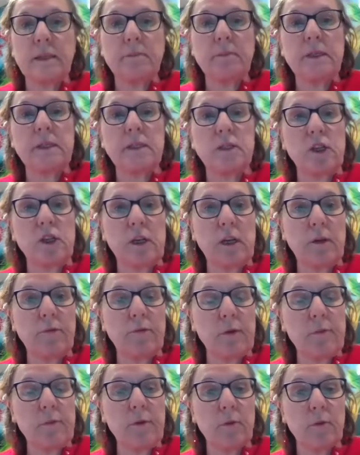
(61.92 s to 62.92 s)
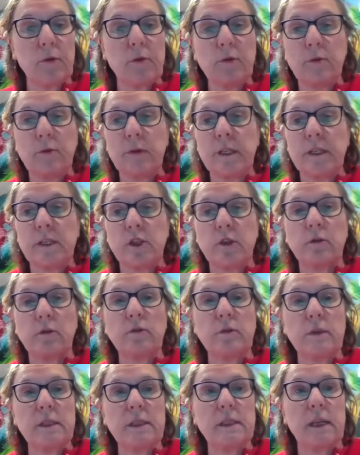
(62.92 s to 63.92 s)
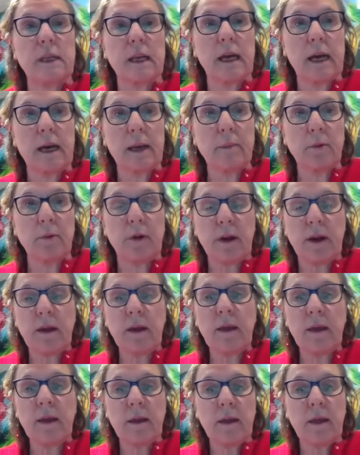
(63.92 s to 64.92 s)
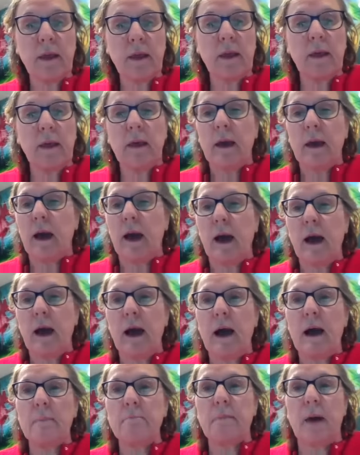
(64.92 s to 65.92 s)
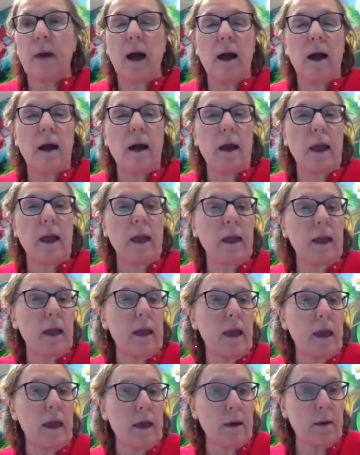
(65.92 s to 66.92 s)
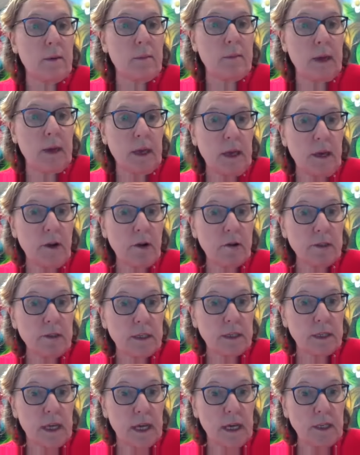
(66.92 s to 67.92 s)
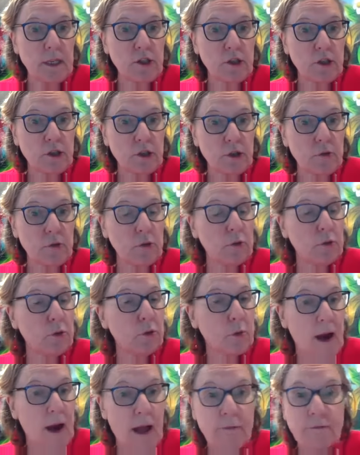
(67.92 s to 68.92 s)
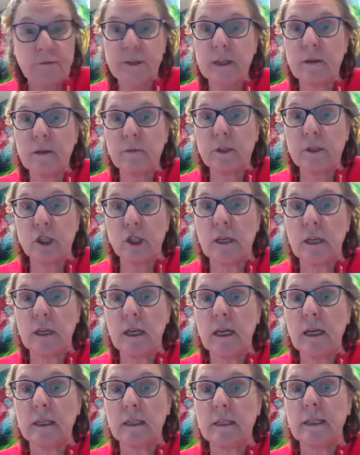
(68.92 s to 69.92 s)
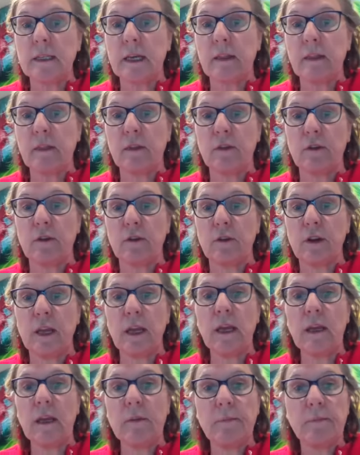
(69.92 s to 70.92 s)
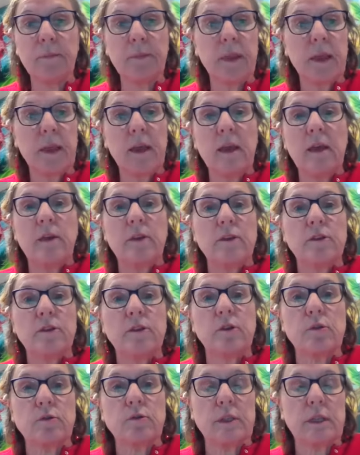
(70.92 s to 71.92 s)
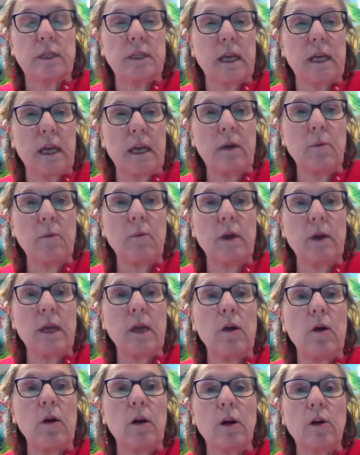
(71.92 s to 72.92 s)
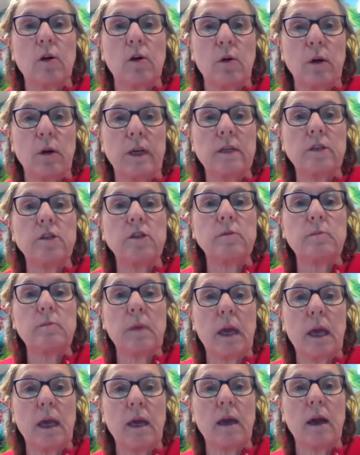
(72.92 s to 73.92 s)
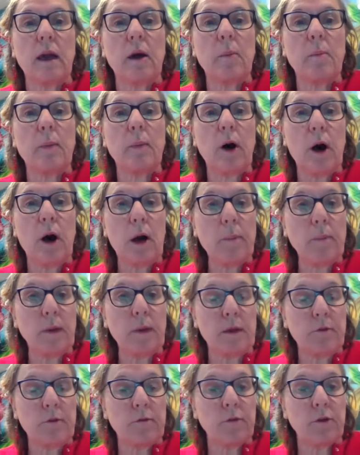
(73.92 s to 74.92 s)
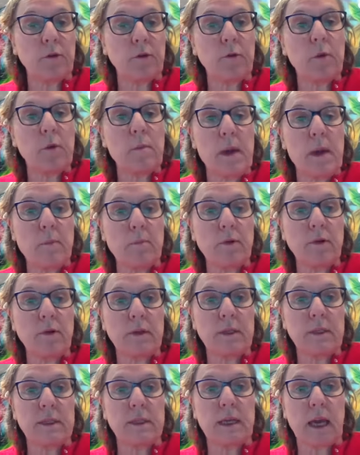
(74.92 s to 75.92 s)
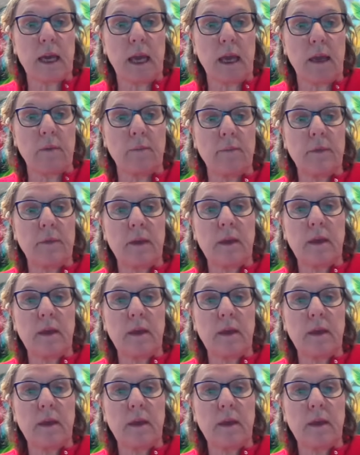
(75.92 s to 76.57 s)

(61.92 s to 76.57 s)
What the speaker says: It's Miss Ginny from the Rotary Children's Library. I am here today to do crafting with Ginny at 10:30. So today we are going to make a poppy for Remembrance Day.